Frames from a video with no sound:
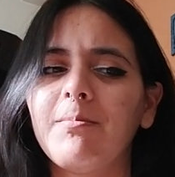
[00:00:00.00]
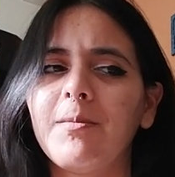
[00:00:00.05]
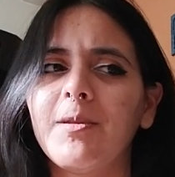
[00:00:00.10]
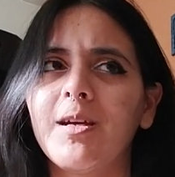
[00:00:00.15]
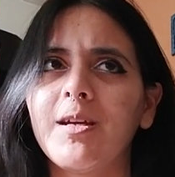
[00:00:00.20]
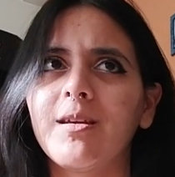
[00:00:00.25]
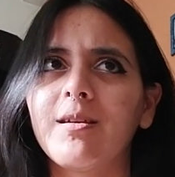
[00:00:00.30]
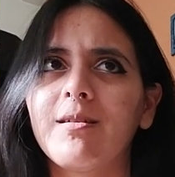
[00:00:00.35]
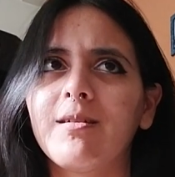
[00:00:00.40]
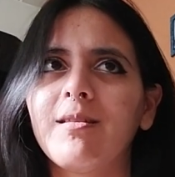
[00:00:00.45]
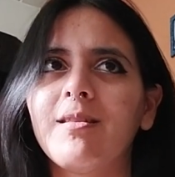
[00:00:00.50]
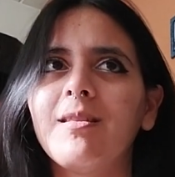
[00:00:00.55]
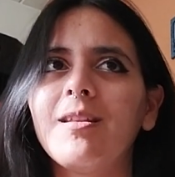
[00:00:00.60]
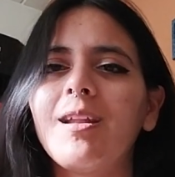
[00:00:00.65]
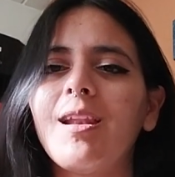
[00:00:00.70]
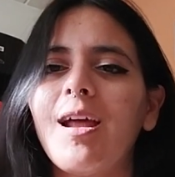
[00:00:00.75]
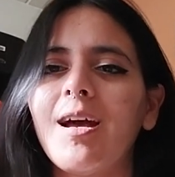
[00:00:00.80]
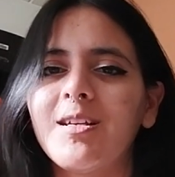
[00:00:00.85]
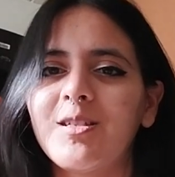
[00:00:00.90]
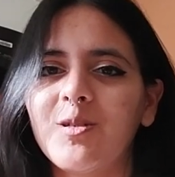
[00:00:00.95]
like the
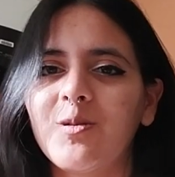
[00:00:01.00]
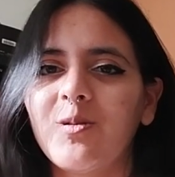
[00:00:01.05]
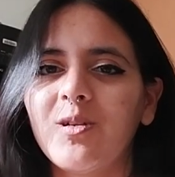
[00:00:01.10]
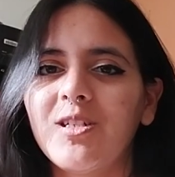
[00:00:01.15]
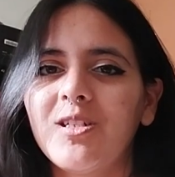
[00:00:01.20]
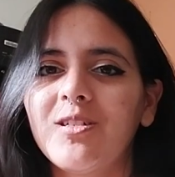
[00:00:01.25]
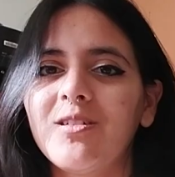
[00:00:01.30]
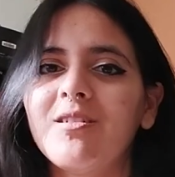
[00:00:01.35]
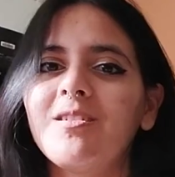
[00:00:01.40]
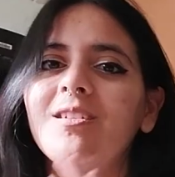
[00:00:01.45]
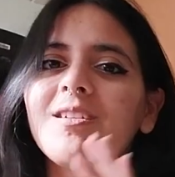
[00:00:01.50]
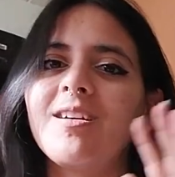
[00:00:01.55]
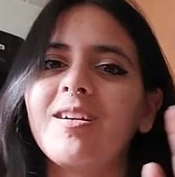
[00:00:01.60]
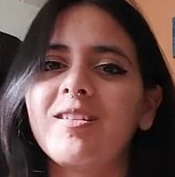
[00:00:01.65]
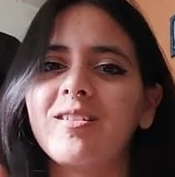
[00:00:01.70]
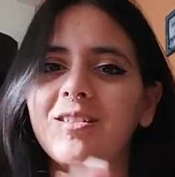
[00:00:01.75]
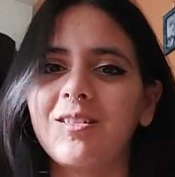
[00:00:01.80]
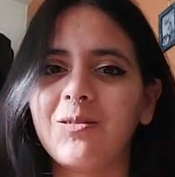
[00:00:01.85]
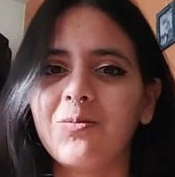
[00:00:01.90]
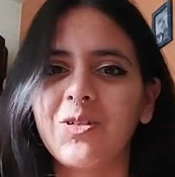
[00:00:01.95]
last question
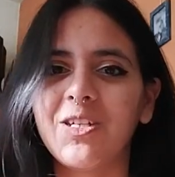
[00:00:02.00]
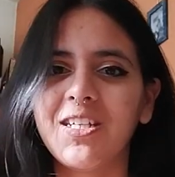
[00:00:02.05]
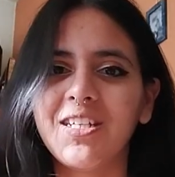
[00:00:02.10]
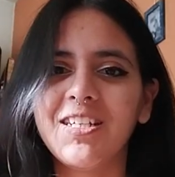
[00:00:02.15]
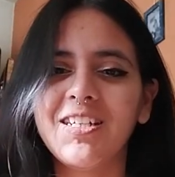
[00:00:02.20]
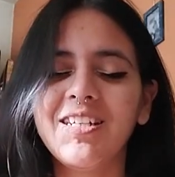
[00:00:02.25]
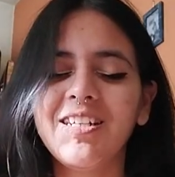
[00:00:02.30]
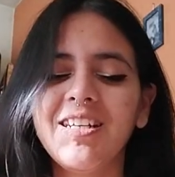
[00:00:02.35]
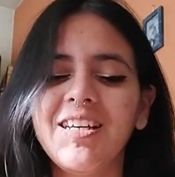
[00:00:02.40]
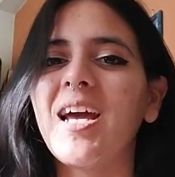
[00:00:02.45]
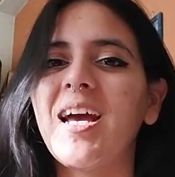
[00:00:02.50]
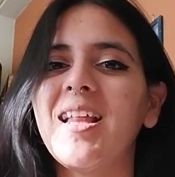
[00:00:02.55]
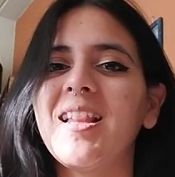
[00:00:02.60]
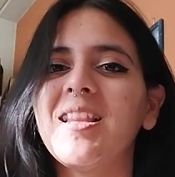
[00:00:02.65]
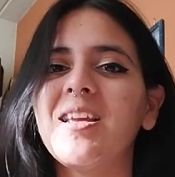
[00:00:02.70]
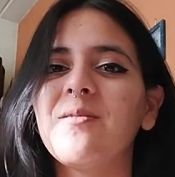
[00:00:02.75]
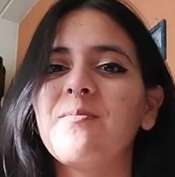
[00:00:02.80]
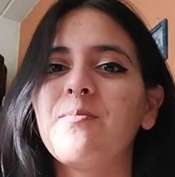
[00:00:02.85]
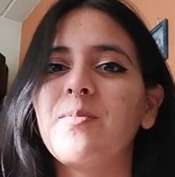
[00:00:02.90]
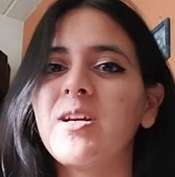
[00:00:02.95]
until the beginning, and
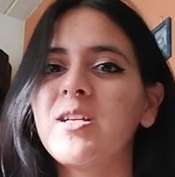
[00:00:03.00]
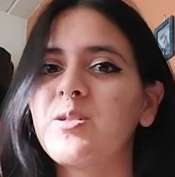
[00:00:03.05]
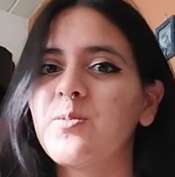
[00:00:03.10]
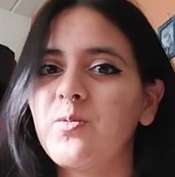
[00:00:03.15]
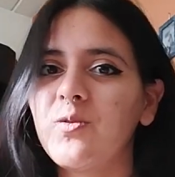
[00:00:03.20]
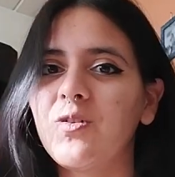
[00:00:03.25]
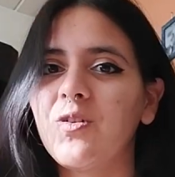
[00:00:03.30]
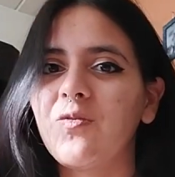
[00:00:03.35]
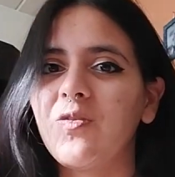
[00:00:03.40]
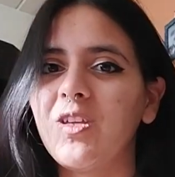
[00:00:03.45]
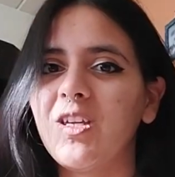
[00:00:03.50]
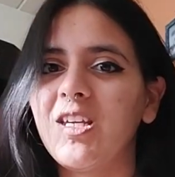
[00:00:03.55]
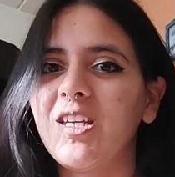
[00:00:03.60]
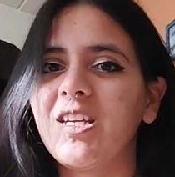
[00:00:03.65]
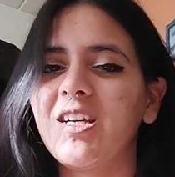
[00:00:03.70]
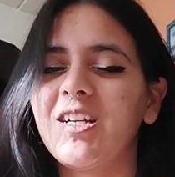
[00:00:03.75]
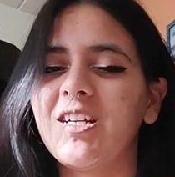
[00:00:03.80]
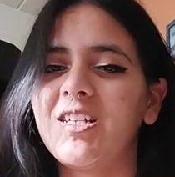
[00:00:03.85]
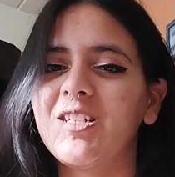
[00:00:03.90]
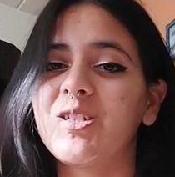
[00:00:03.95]
the best book of the
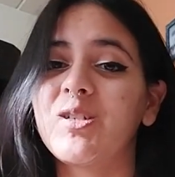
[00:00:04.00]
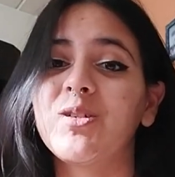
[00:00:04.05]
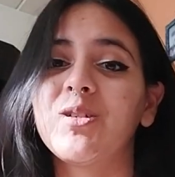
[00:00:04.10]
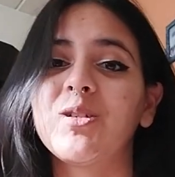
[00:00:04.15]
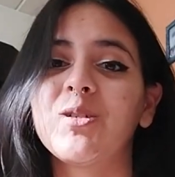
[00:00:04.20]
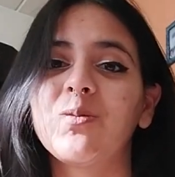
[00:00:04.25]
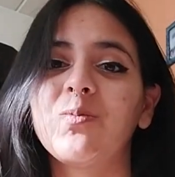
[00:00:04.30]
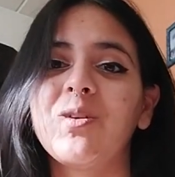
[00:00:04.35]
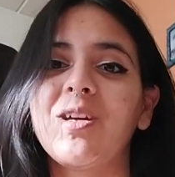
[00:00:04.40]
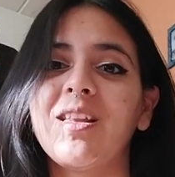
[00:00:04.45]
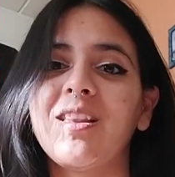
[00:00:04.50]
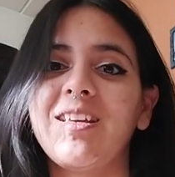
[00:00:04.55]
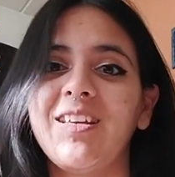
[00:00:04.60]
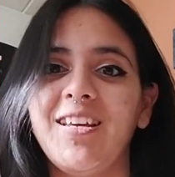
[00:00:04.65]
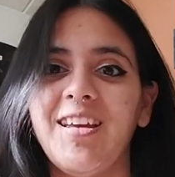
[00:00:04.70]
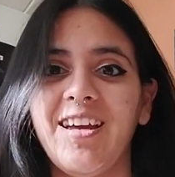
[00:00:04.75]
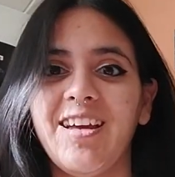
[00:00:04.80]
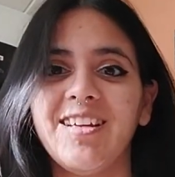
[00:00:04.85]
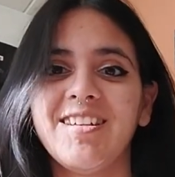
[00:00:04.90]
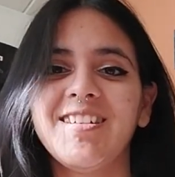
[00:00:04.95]
year is going to be at the
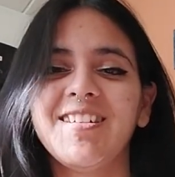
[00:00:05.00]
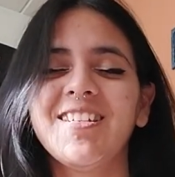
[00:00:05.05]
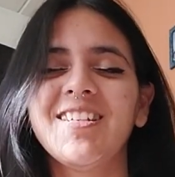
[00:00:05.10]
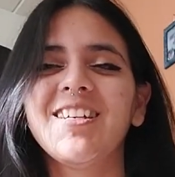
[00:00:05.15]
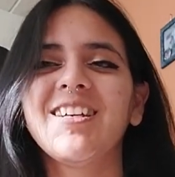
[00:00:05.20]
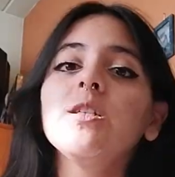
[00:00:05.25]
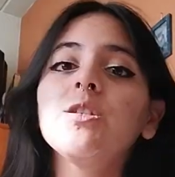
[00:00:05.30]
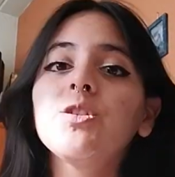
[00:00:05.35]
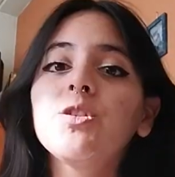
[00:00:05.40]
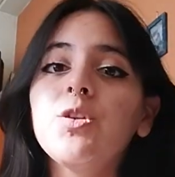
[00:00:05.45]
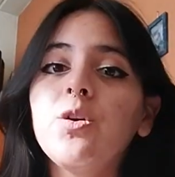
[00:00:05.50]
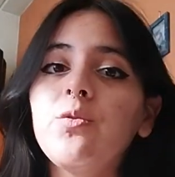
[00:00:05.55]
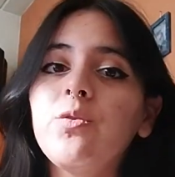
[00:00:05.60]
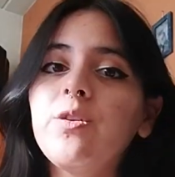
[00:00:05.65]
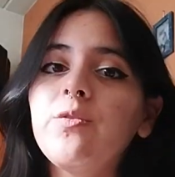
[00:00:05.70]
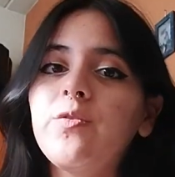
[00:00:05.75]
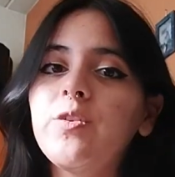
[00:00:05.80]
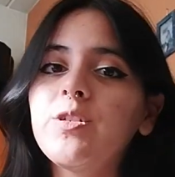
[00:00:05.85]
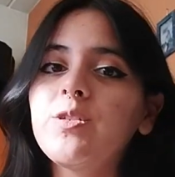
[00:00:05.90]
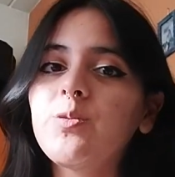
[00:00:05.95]
end. So the
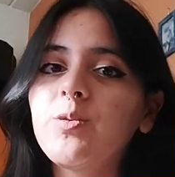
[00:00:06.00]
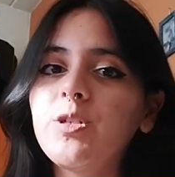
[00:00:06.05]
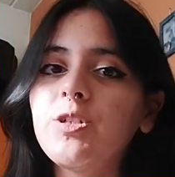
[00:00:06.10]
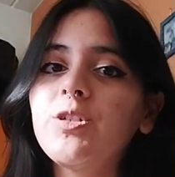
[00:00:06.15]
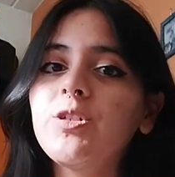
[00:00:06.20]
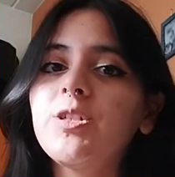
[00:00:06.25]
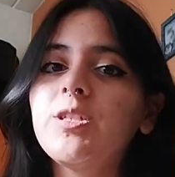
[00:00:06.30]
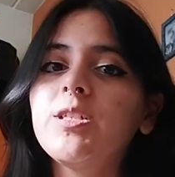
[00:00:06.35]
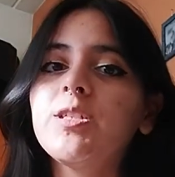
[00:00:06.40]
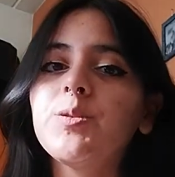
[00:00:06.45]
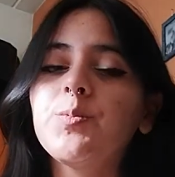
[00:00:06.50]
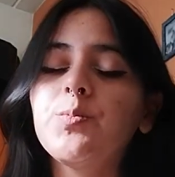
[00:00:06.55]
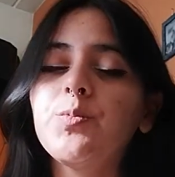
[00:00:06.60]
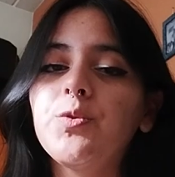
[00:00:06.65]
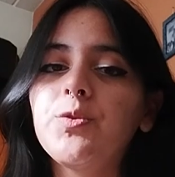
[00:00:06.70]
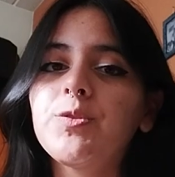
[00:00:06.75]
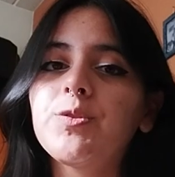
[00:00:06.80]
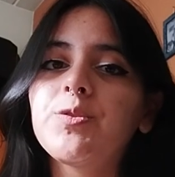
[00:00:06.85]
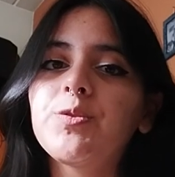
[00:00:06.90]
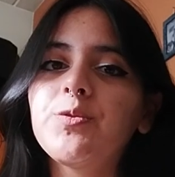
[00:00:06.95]
first question is
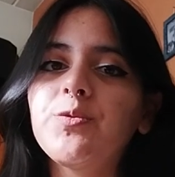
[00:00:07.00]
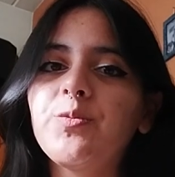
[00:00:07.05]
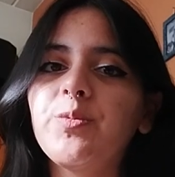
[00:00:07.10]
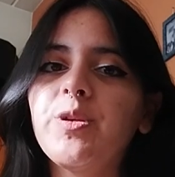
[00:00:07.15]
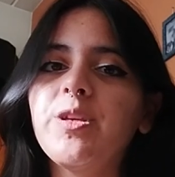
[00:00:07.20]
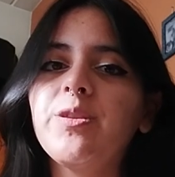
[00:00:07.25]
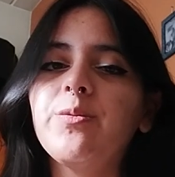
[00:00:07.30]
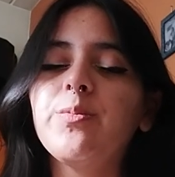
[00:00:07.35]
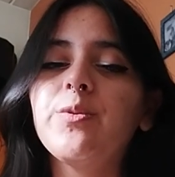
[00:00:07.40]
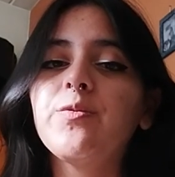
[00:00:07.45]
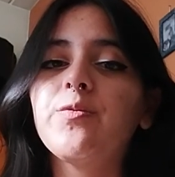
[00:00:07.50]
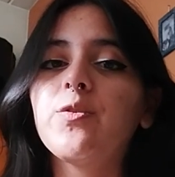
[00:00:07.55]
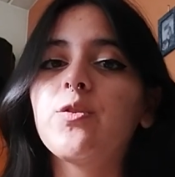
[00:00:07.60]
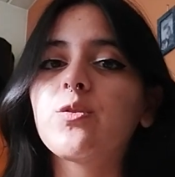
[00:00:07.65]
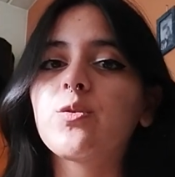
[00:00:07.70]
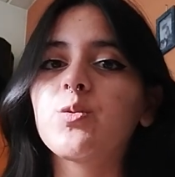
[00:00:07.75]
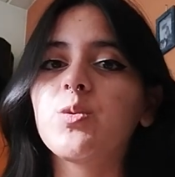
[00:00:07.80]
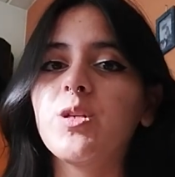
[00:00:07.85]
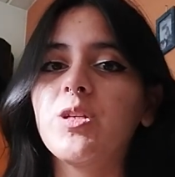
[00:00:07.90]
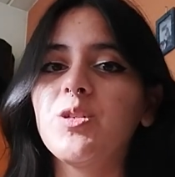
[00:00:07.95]
books to read before
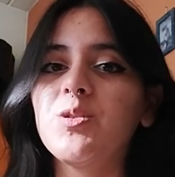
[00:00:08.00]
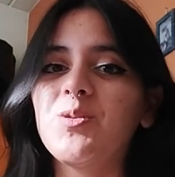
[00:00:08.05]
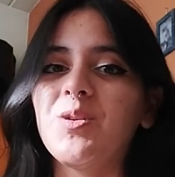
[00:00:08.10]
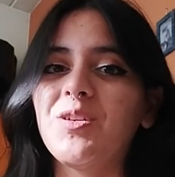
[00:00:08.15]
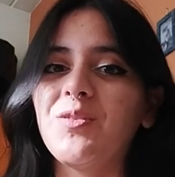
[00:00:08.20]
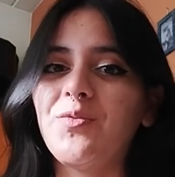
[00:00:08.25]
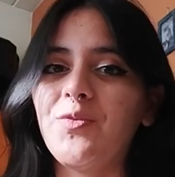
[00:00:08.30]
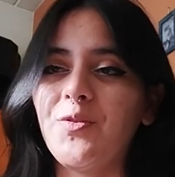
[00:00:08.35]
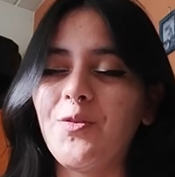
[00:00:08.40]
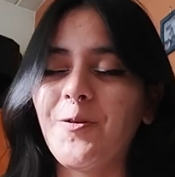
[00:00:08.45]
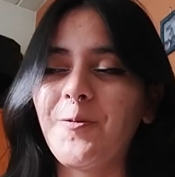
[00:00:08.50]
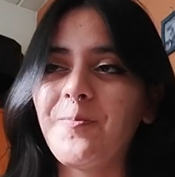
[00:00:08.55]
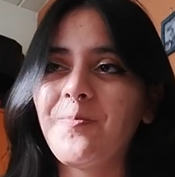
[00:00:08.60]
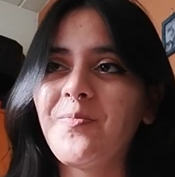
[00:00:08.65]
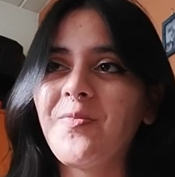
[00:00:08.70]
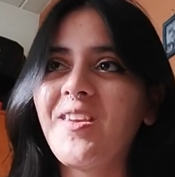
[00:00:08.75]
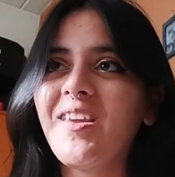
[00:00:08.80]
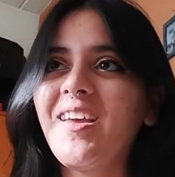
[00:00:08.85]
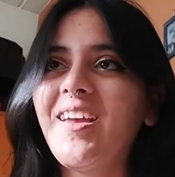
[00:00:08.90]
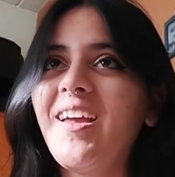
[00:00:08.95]
2024.
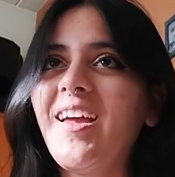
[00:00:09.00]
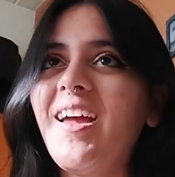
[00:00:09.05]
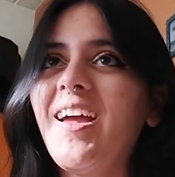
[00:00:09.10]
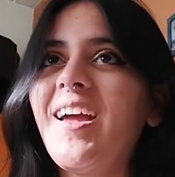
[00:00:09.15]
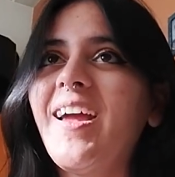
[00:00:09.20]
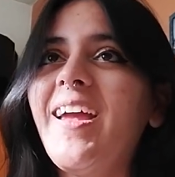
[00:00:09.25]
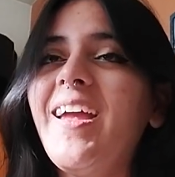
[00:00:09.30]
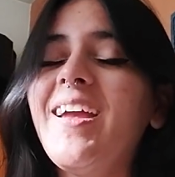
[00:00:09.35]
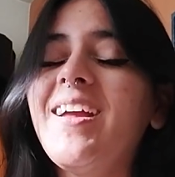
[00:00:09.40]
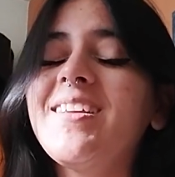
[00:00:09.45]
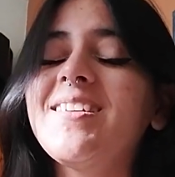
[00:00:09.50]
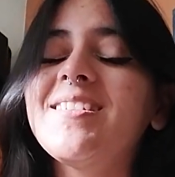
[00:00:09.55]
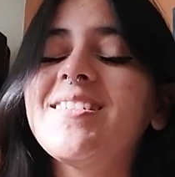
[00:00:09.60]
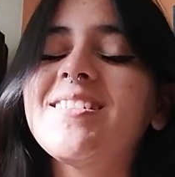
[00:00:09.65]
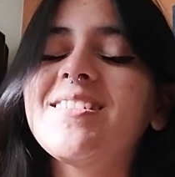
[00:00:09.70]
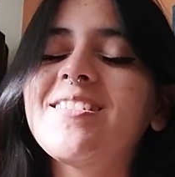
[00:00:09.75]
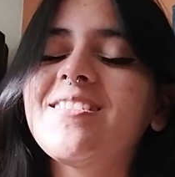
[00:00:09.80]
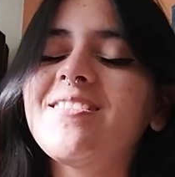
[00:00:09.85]
And